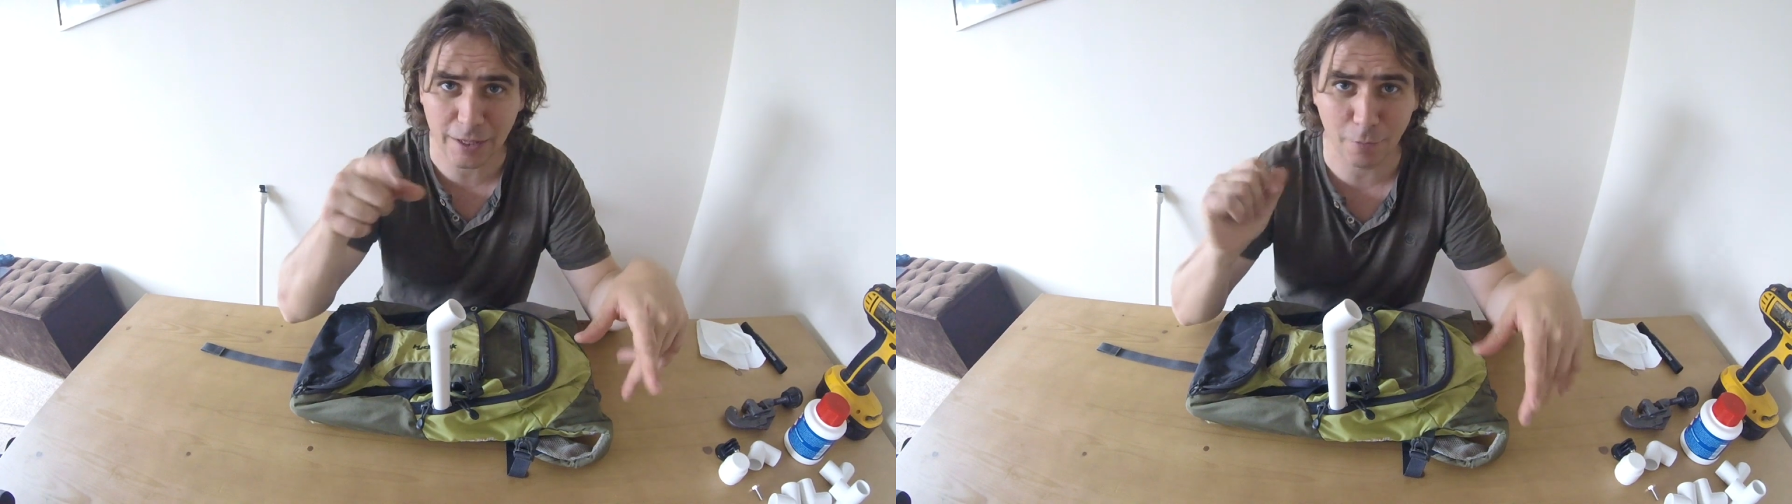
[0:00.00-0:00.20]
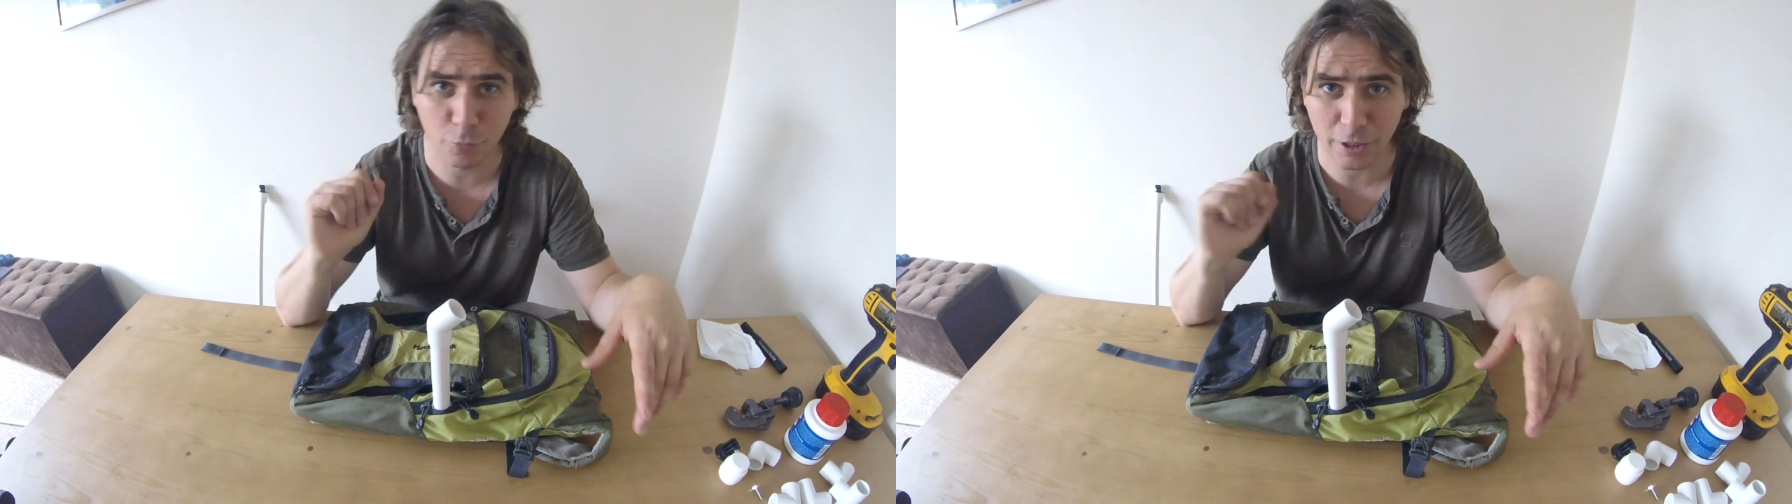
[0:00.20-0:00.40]

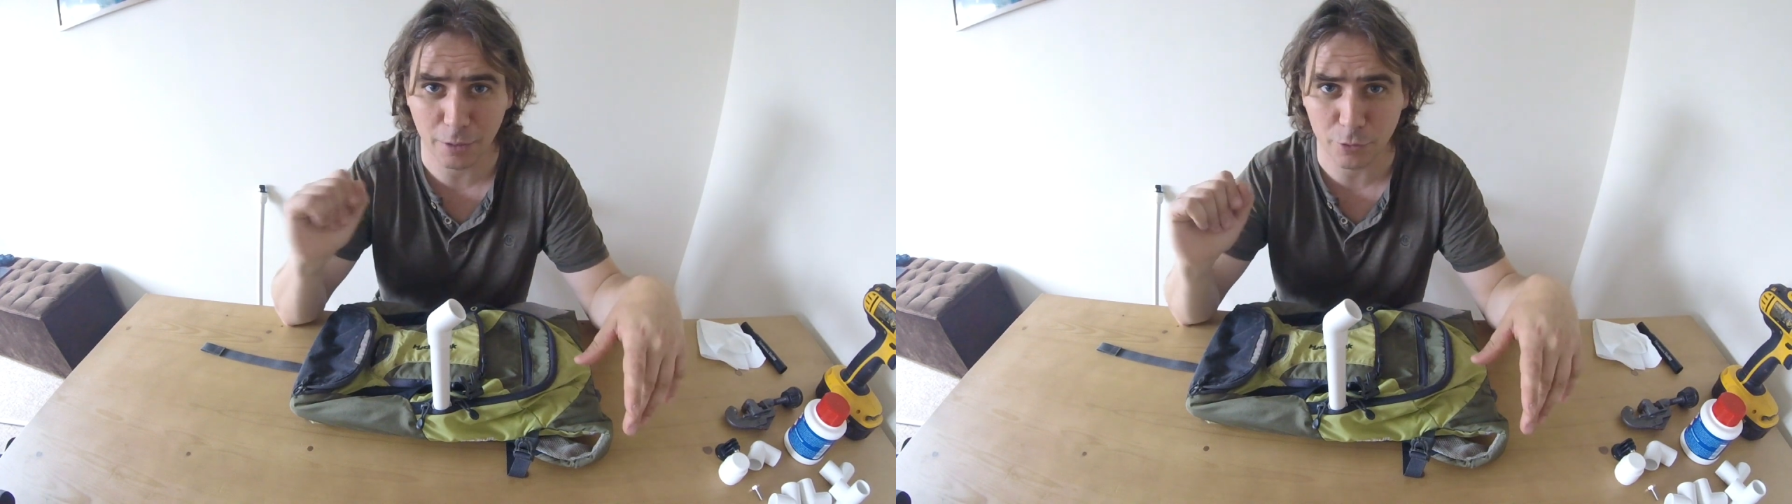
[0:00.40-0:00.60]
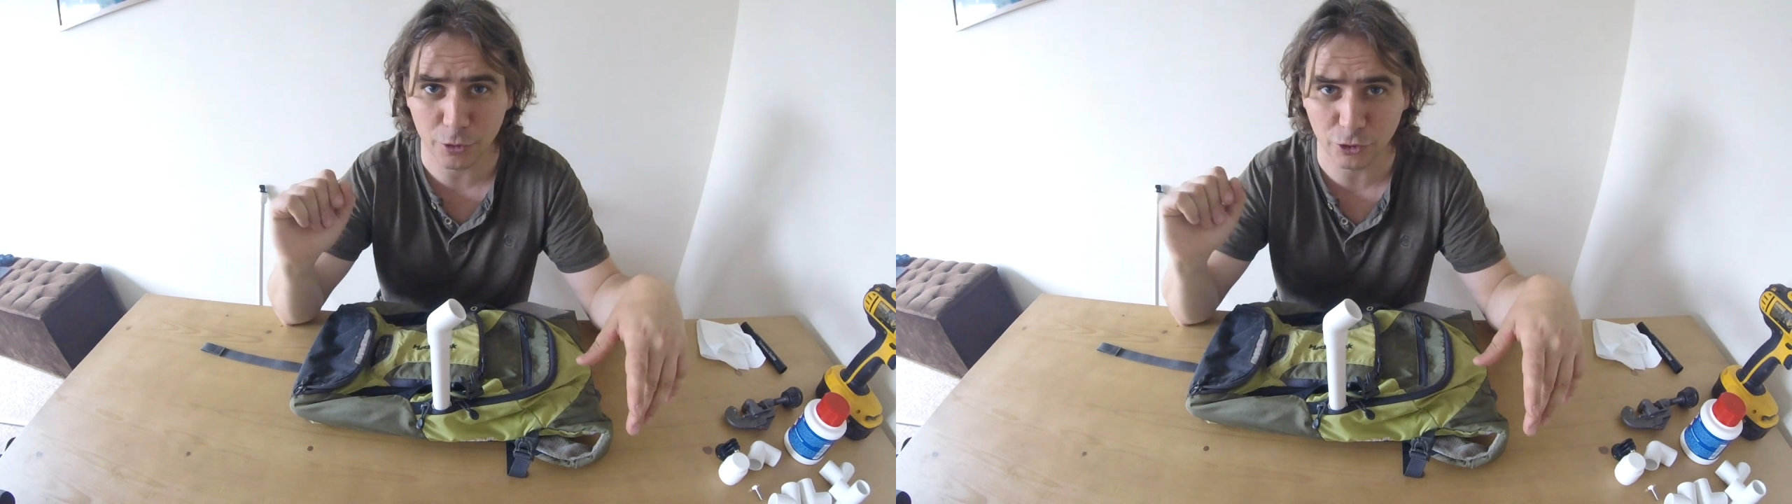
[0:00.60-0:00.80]
camera that
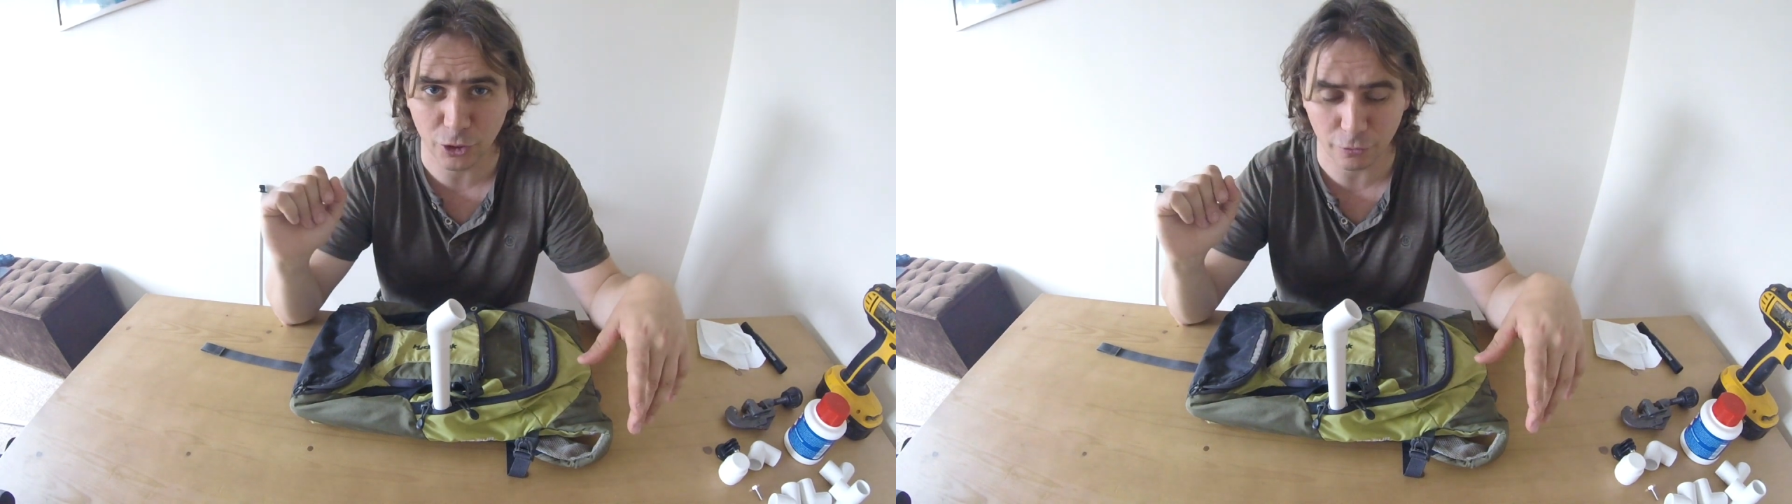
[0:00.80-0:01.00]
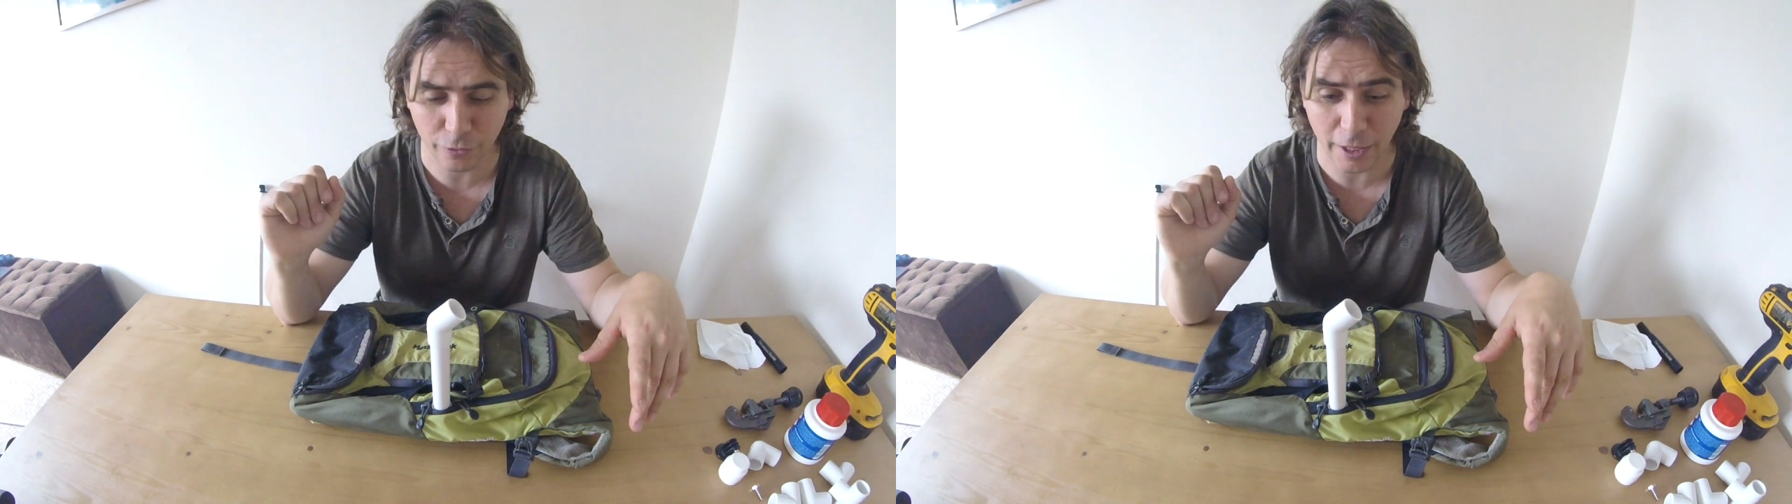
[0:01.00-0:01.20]
I'm using
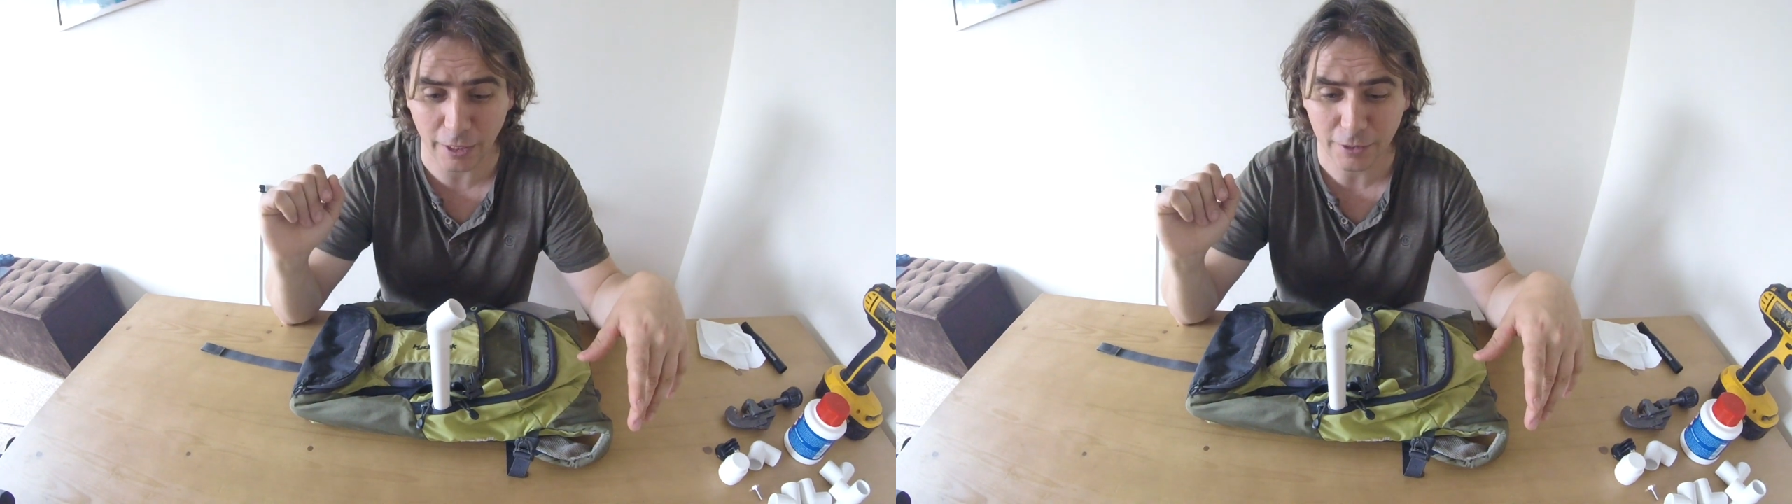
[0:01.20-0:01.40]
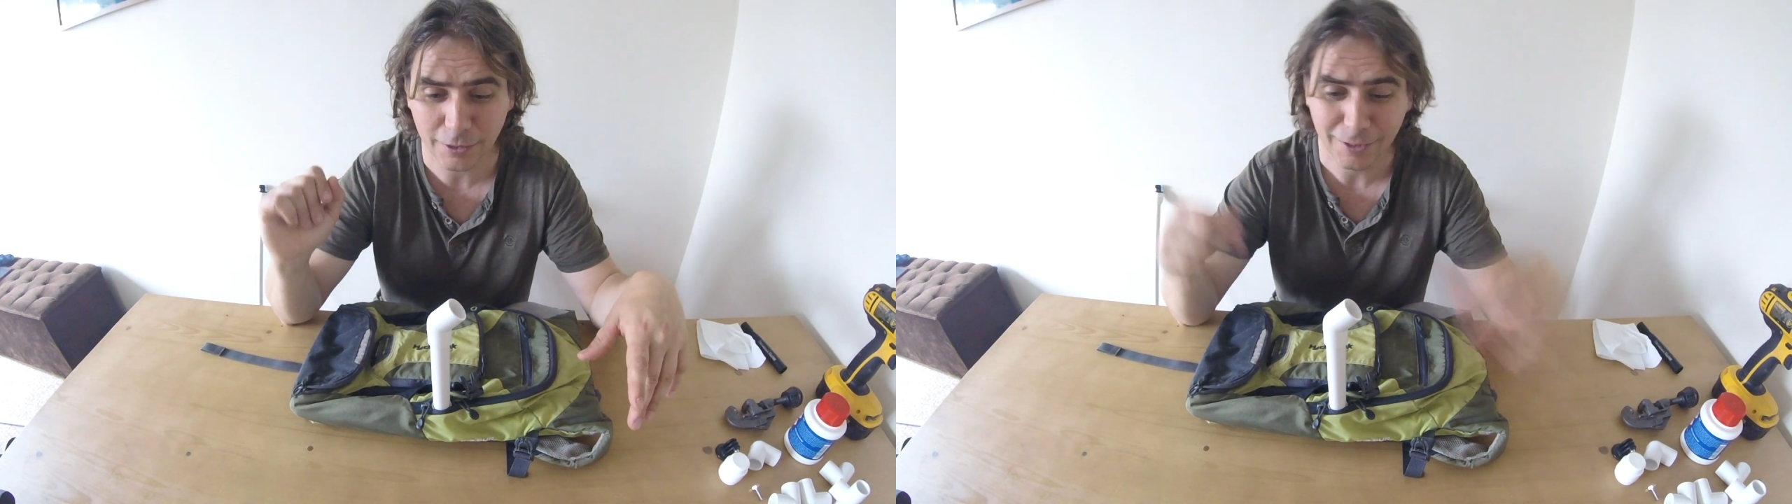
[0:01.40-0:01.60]
off there,